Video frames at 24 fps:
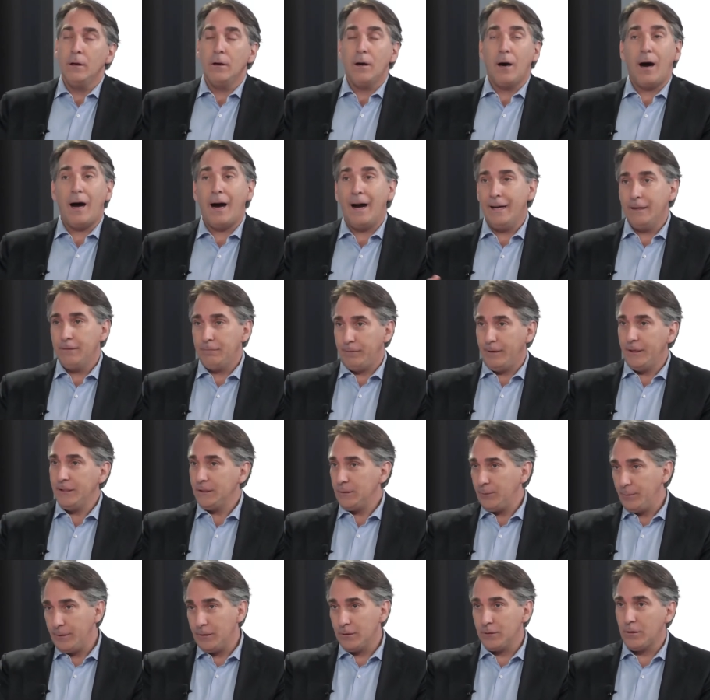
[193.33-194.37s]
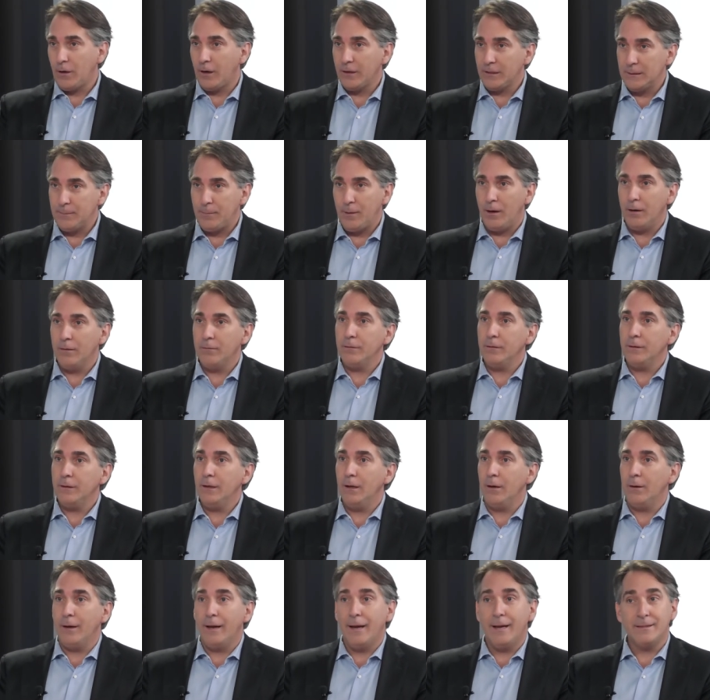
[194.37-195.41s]
high inflation we just talked about, you
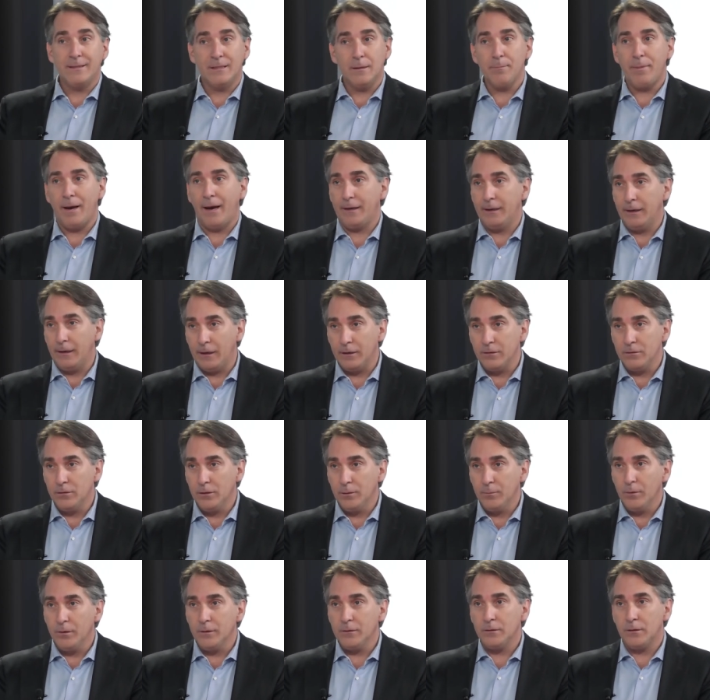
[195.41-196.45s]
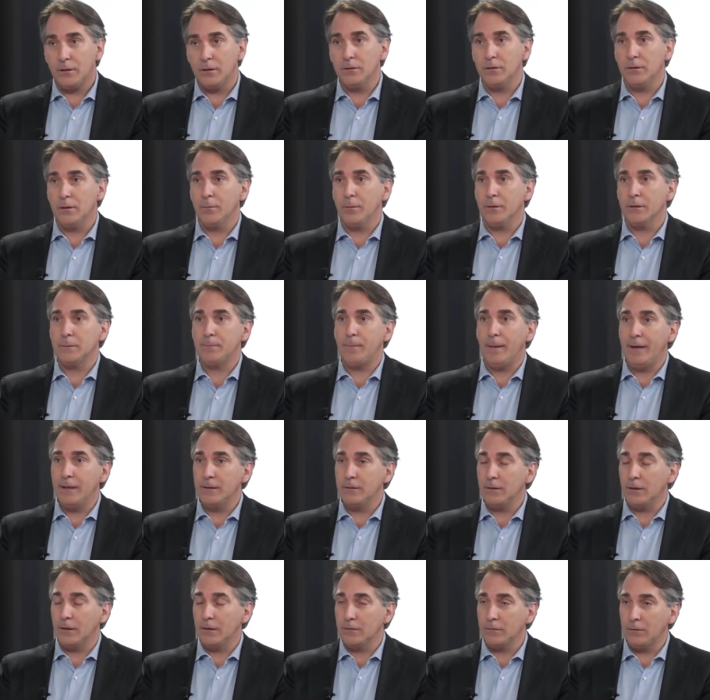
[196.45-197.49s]
know, it's impacting consumers. Consumer spending
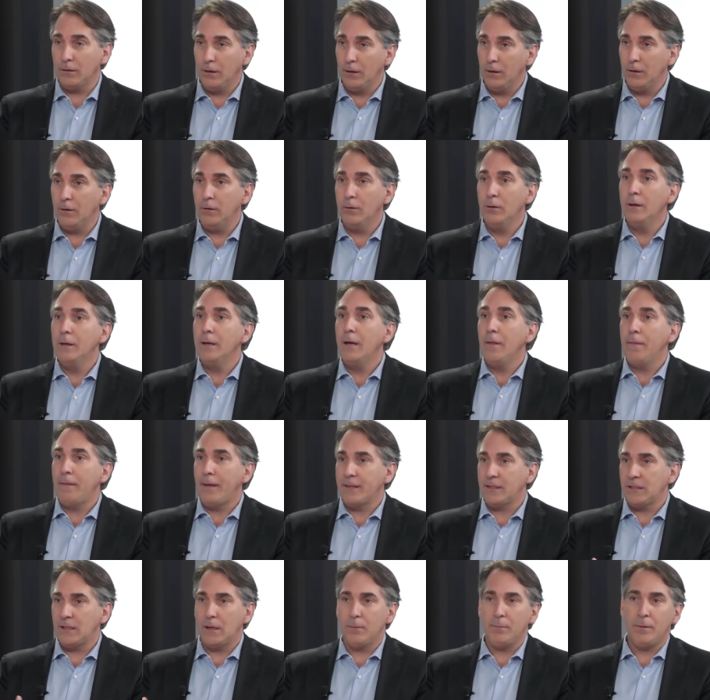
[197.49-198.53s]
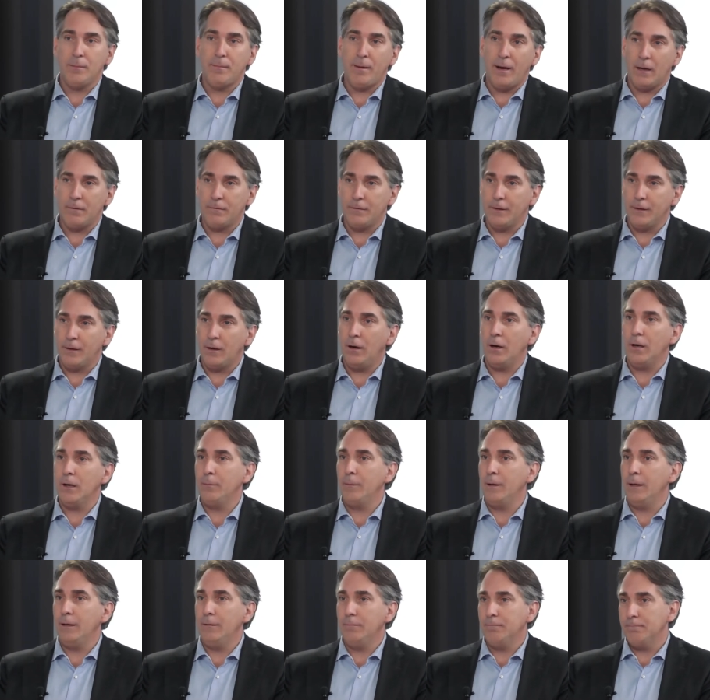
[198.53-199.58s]
is going to slow. That's going to be bad for the
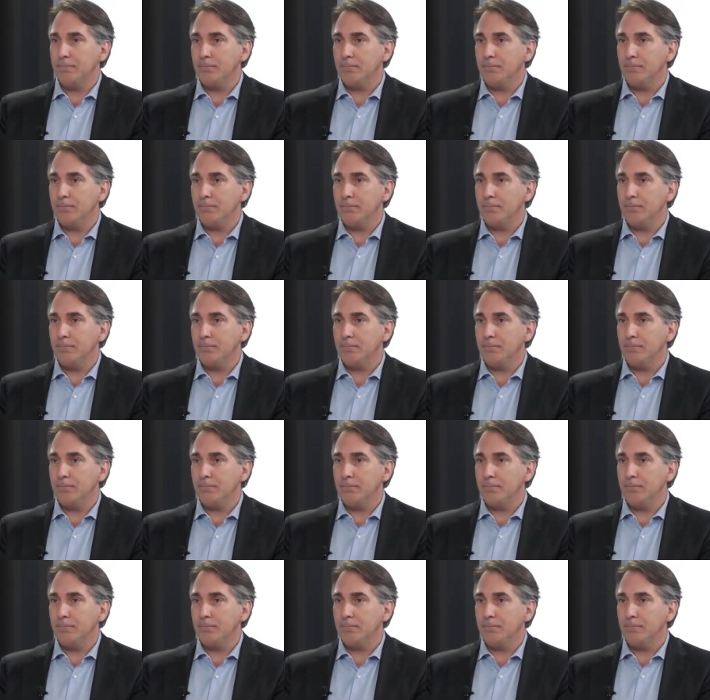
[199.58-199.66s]
economy.